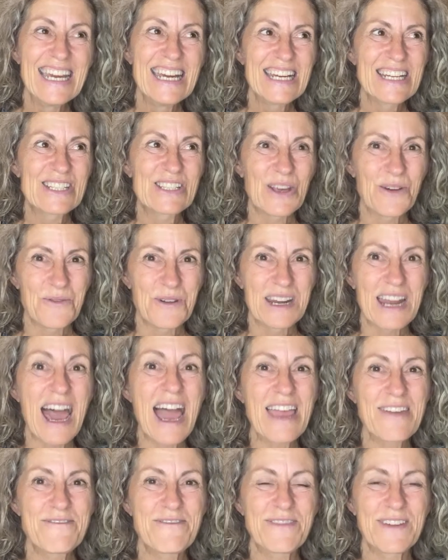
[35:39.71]
So when
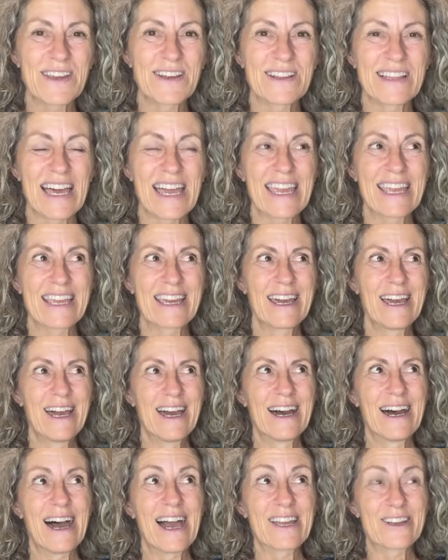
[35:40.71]
I feel like
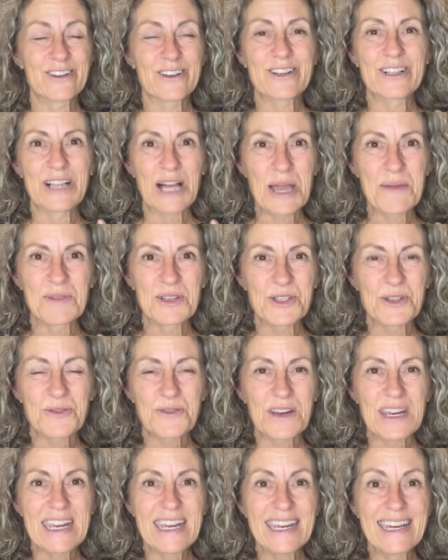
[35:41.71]
I could climb a
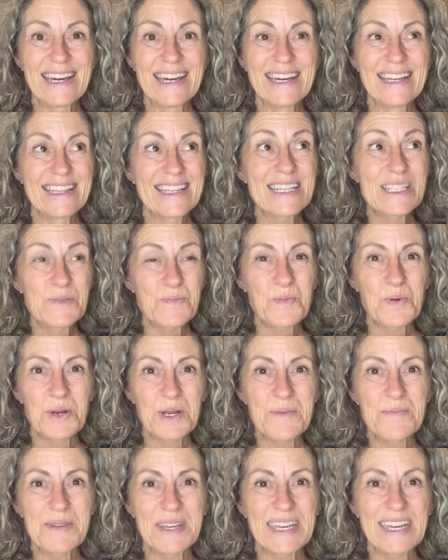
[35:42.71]
tree, that's pretty
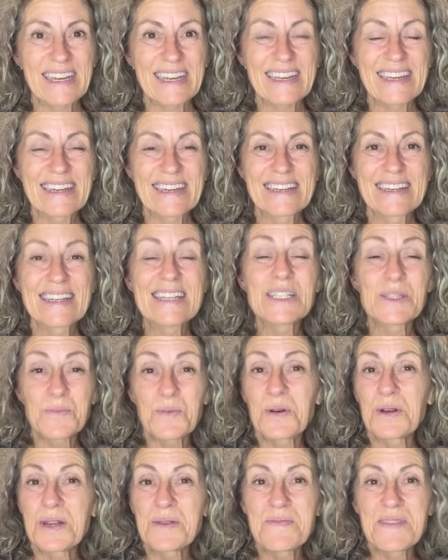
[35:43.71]
big. It's
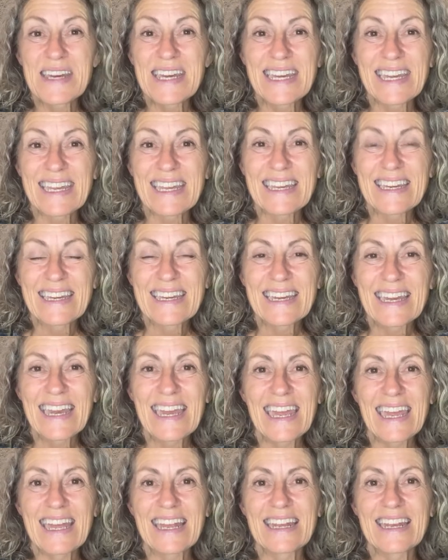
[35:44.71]
pretty big.
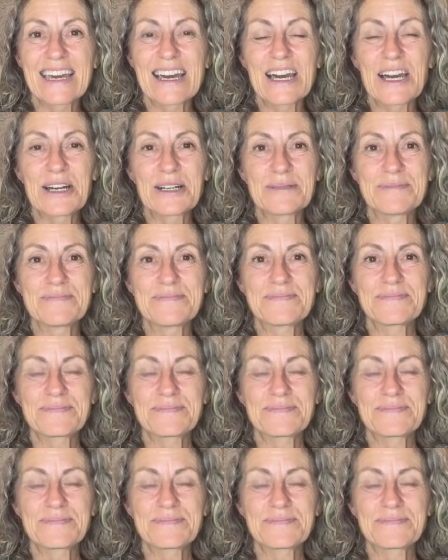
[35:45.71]
And I